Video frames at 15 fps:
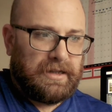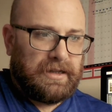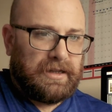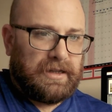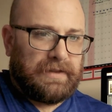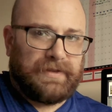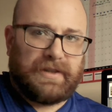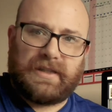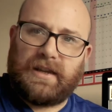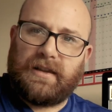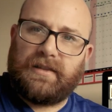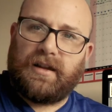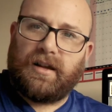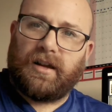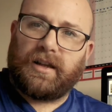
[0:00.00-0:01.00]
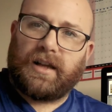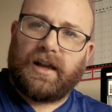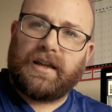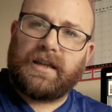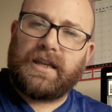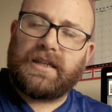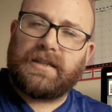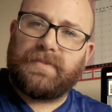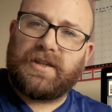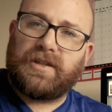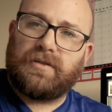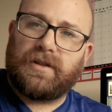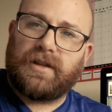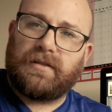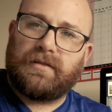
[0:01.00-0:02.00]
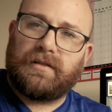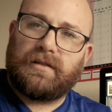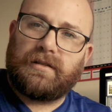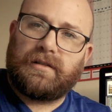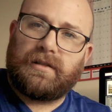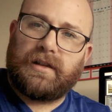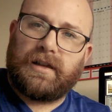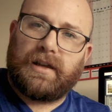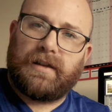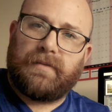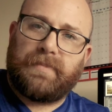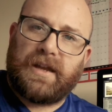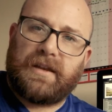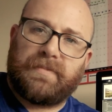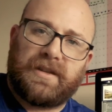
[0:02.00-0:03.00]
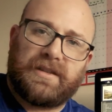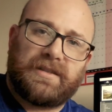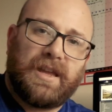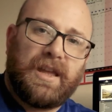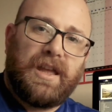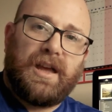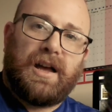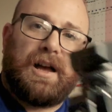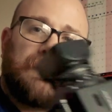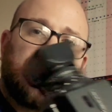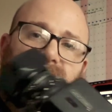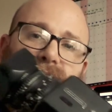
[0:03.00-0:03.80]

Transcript: there's anything I need to be doing better, because I'm still